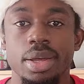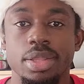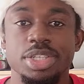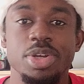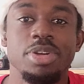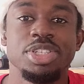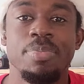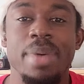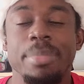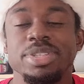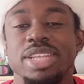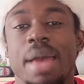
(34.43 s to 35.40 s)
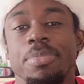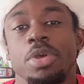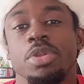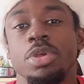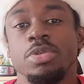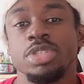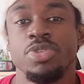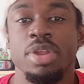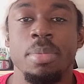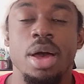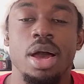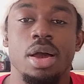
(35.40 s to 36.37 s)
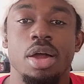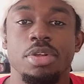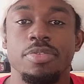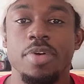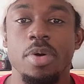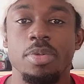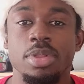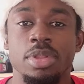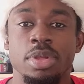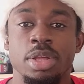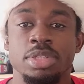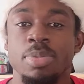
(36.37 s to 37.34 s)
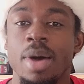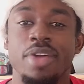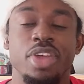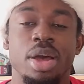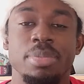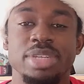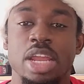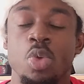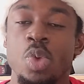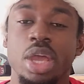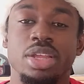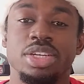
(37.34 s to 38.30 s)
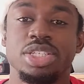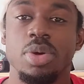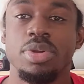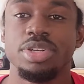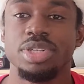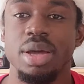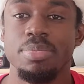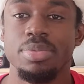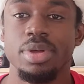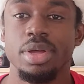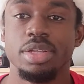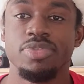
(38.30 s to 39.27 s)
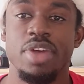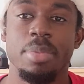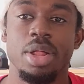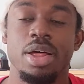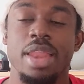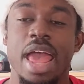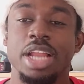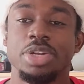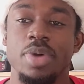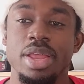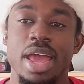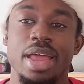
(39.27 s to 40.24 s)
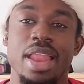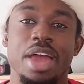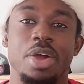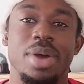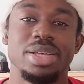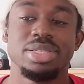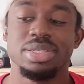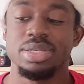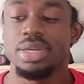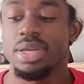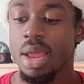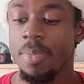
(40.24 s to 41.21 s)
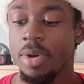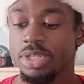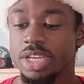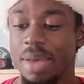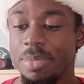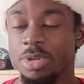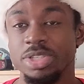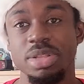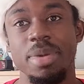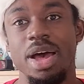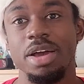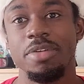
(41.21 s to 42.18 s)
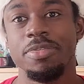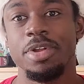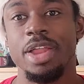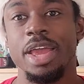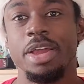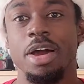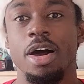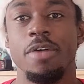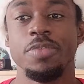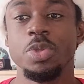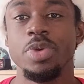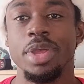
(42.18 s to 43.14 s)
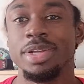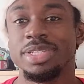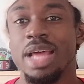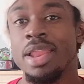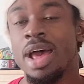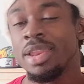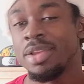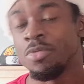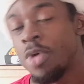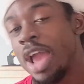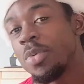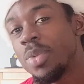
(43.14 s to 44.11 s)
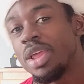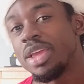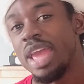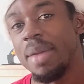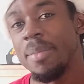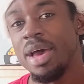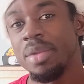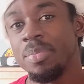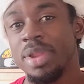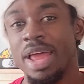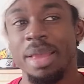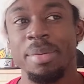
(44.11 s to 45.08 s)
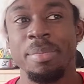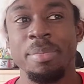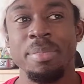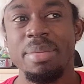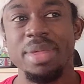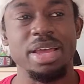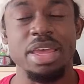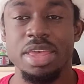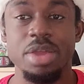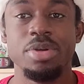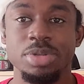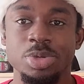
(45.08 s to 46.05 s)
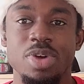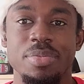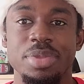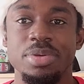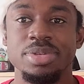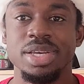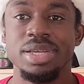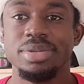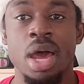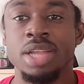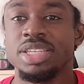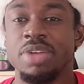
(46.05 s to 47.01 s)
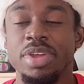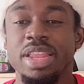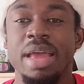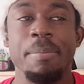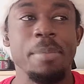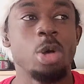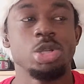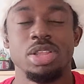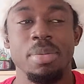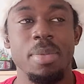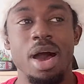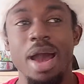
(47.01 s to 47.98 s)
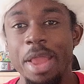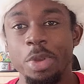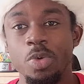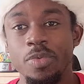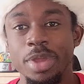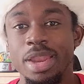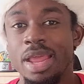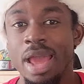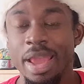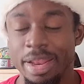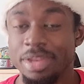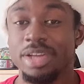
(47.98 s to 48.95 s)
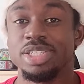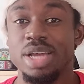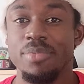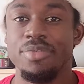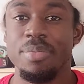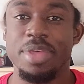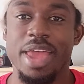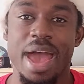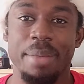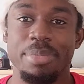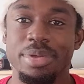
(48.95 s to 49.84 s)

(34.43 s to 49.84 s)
The Shonen Jump app is an app you can use to read manga on your phone. It's a manga that comes out in weekly Shonen Jump. It's available on Android and iOS. Now, personally, I've been using the manga for like a few years now, not right when it came out, but like maybe like a year or two I've been using it. Honestly, I read like most of the manga I do read, it does come from the app.